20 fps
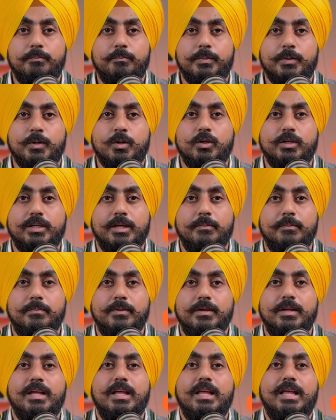Pro tip:
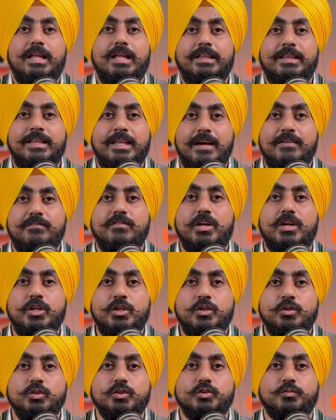never
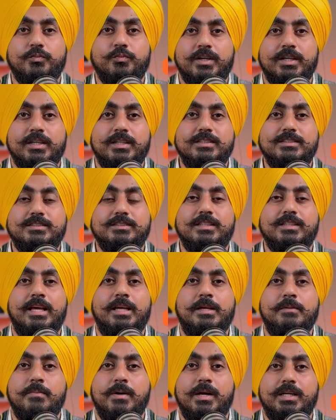use words
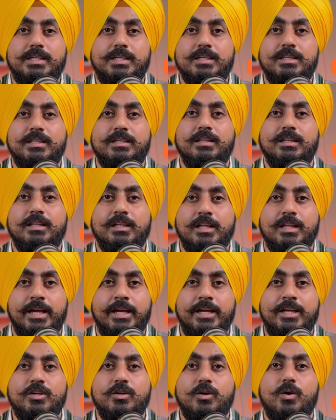like button,
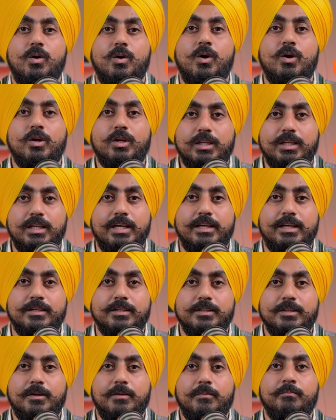link, or click
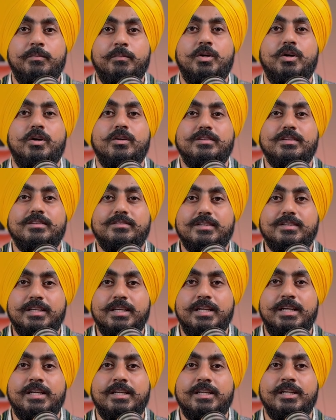because a
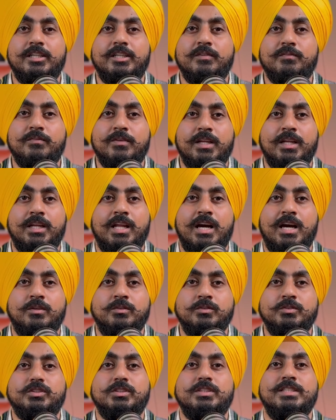screen reader will
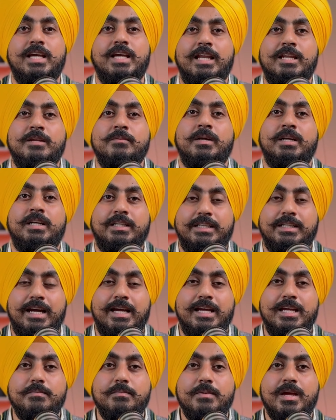announce the element
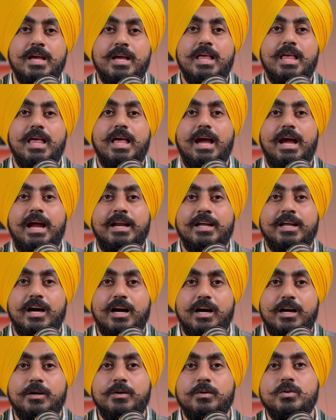type and
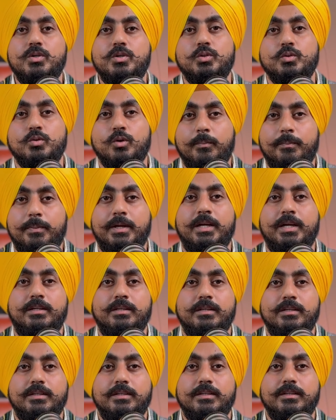how to operate
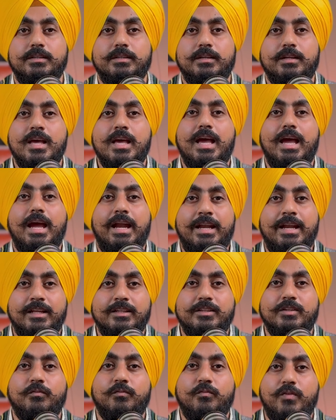it.
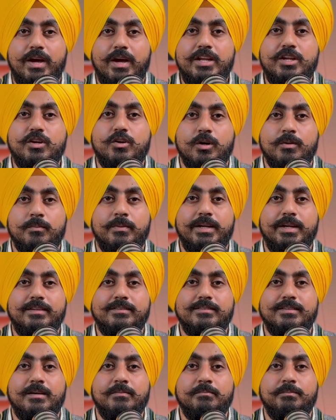Another very common
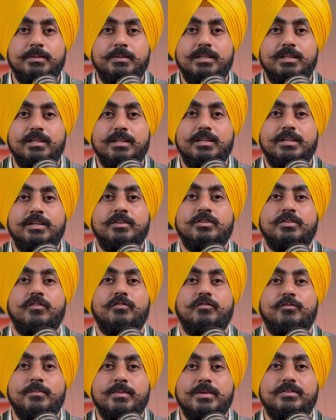example is
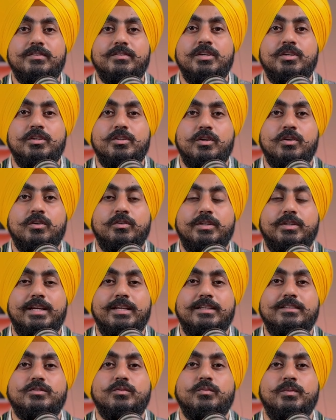of missing
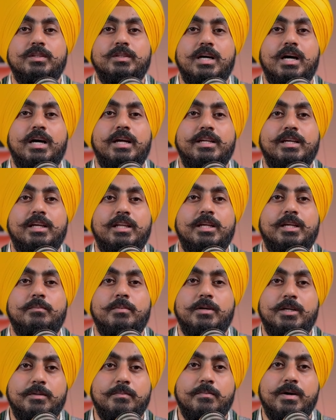context with ARIA
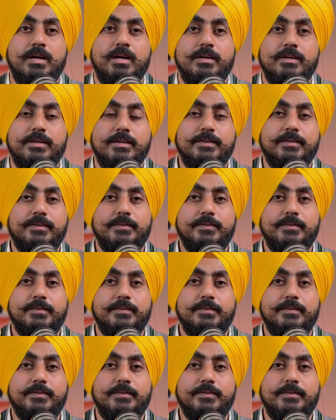labeled by.